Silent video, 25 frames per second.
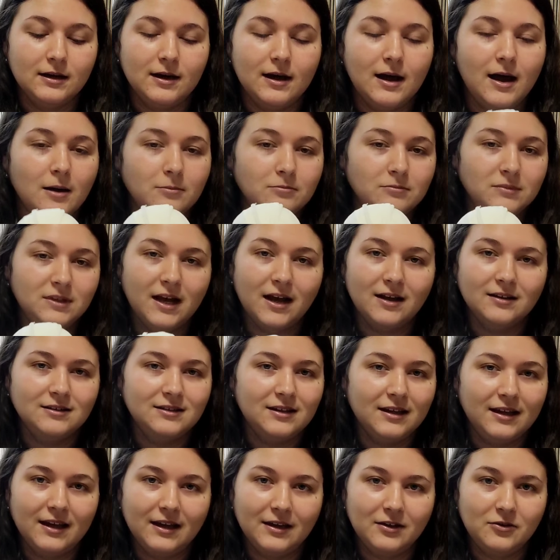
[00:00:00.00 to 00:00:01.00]
I'm not
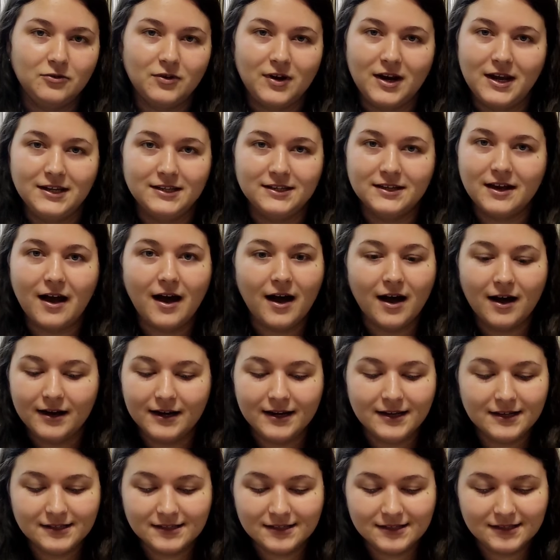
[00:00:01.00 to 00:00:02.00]
a great
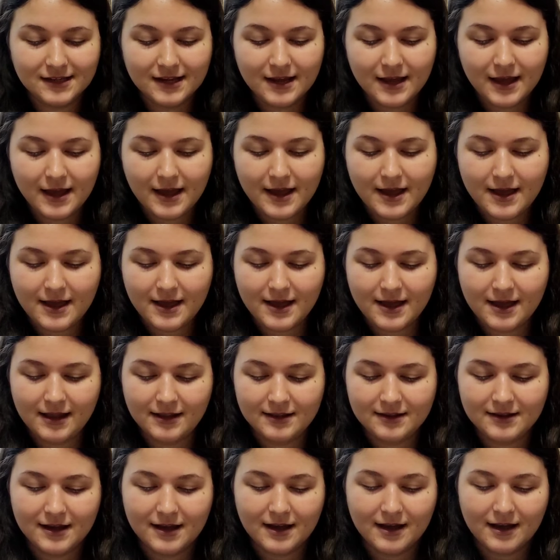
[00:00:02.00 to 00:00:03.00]
artist,
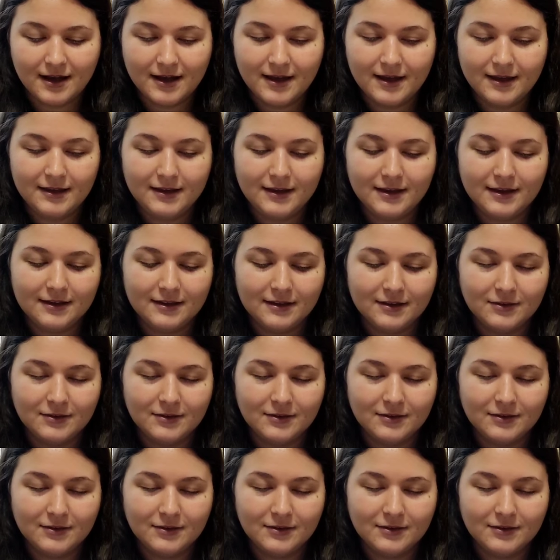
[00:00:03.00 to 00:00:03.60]
and I